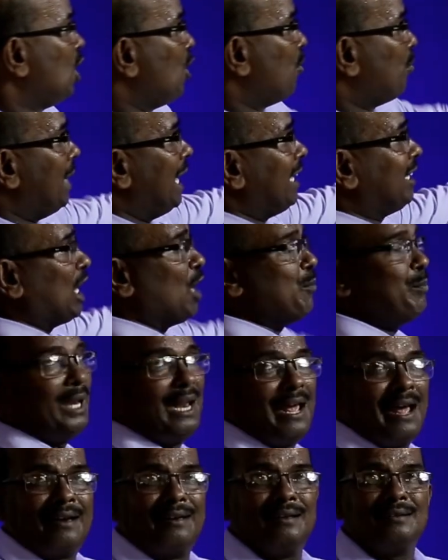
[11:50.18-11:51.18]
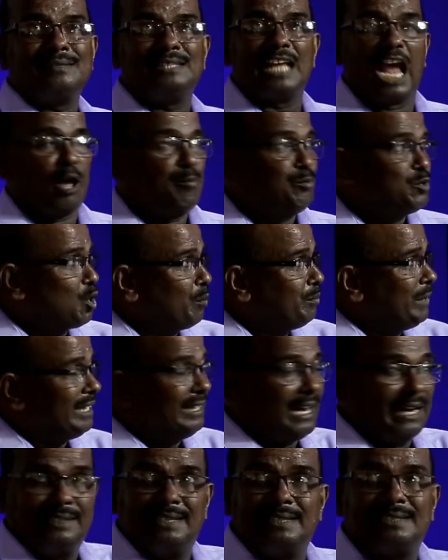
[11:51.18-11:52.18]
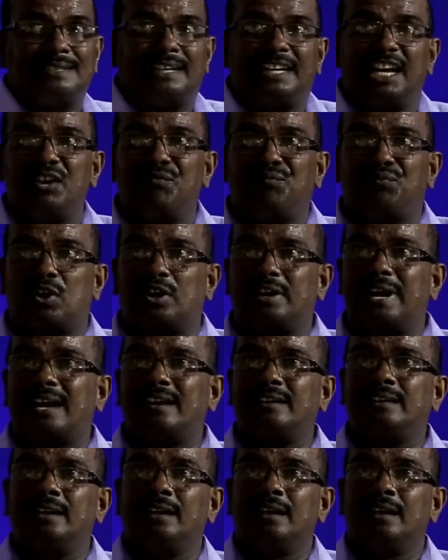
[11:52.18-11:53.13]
blood capillaries absorb the digested end product